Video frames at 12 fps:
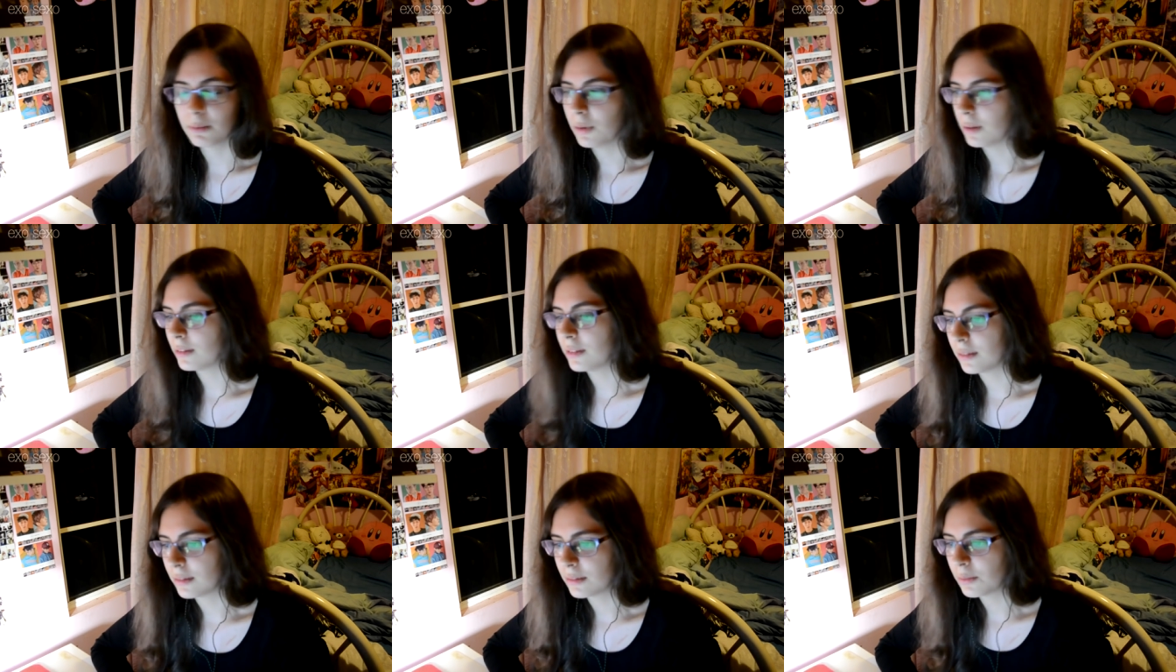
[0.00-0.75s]
well,
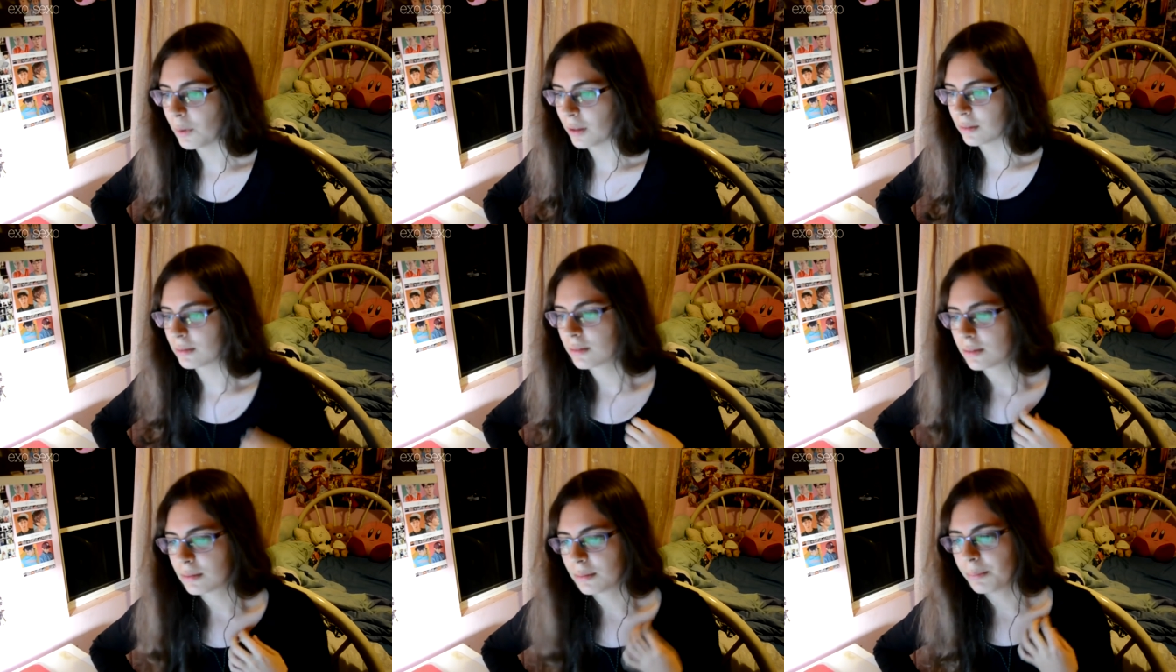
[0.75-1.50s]
it went
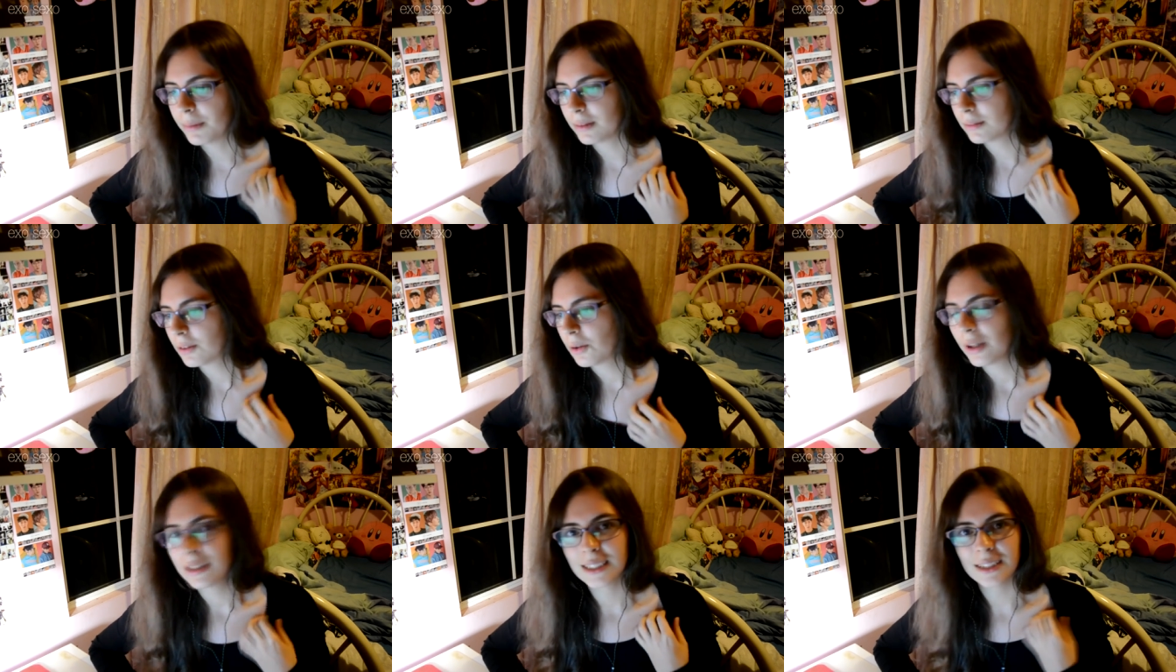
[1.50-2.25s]
a bit
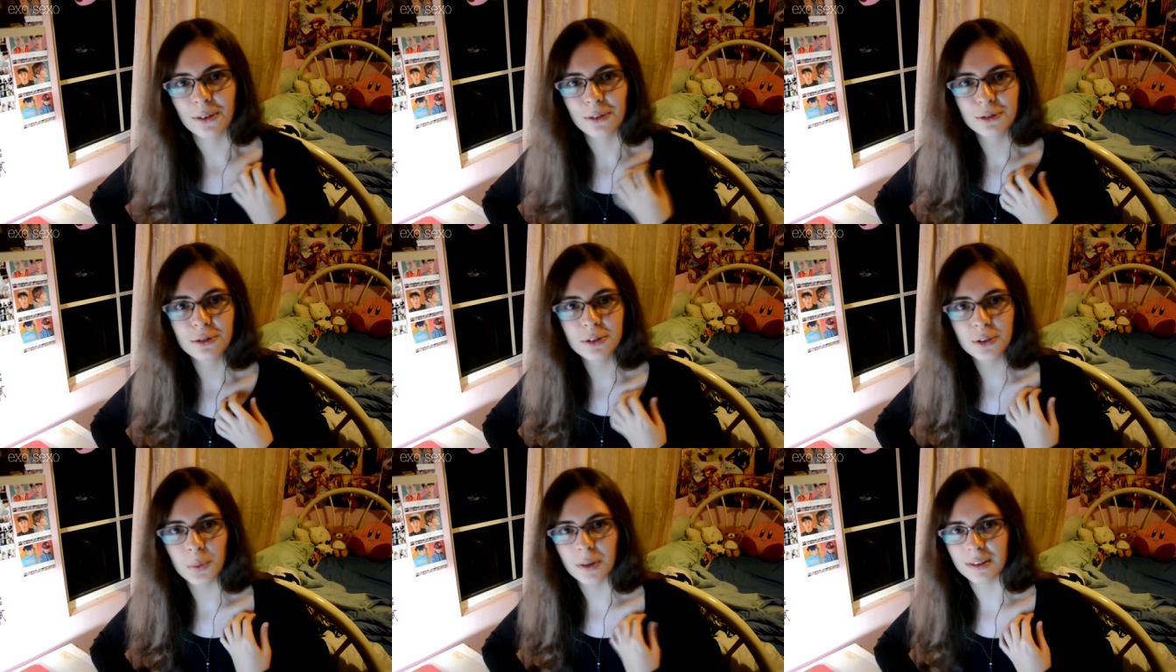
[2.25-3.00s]
crazy on
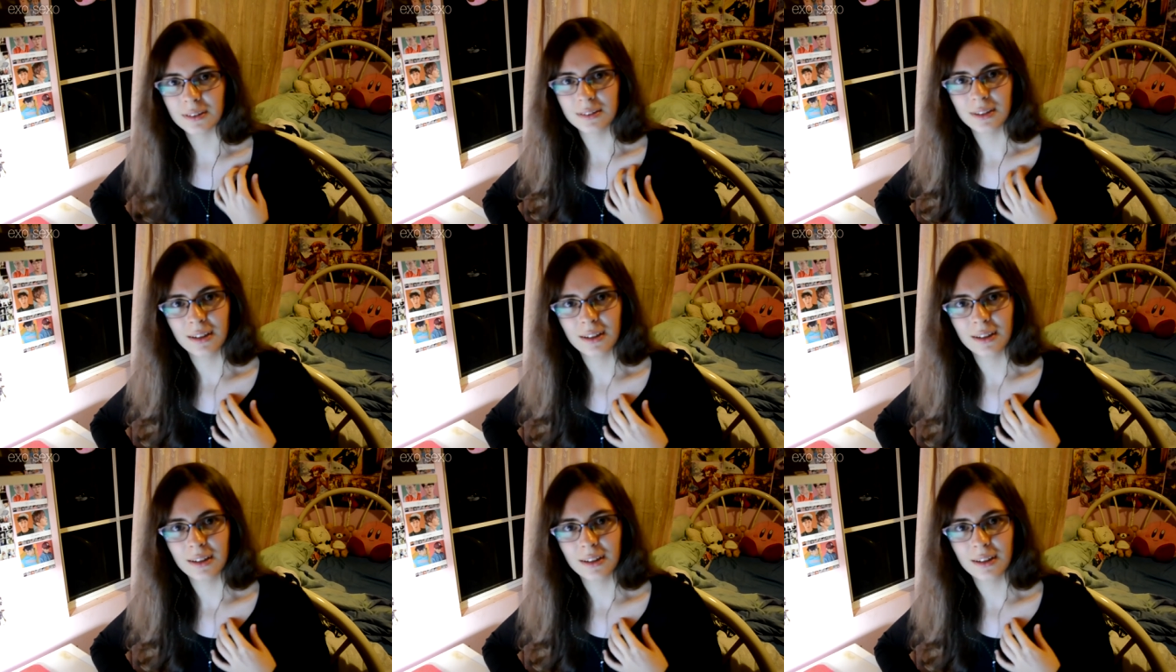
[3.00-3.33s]
Twitter.